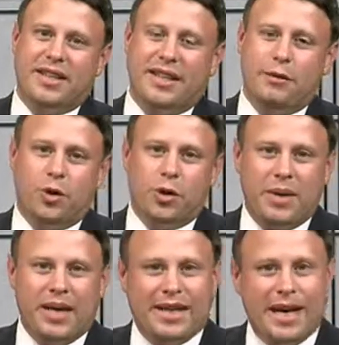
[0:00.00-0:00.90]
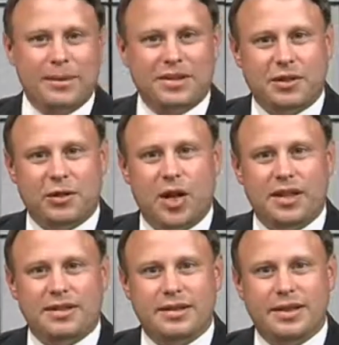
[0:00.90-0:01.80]
day at Warp 9 Comics in
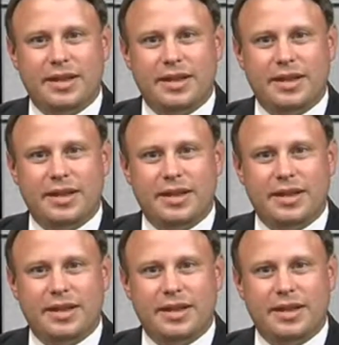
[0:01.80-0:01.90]
Clawson,